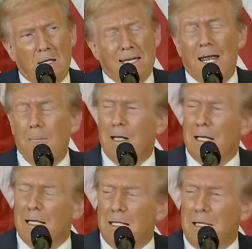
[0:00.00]
I came in
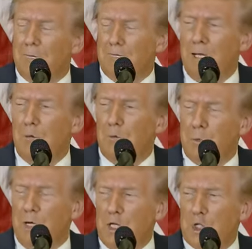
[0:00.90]
and he was
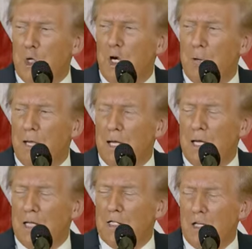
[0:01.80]
pretty strong about
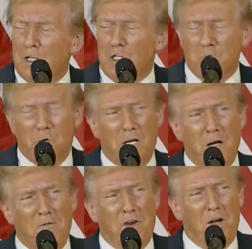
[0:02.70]
it. He said, this is really
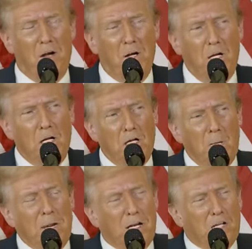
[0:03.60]
unfair to
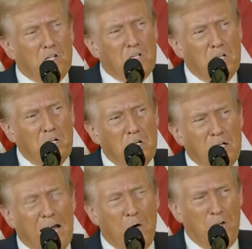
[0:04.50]
make us
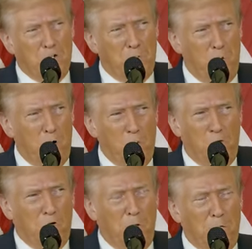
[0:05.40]
carry this burden.
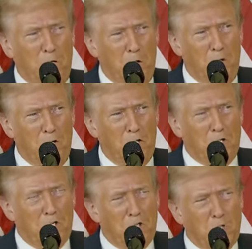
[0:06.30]
We shouldn't be doing this.
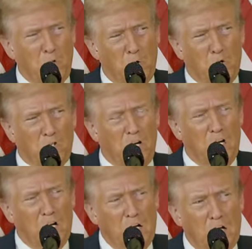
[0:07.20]
This is New York City.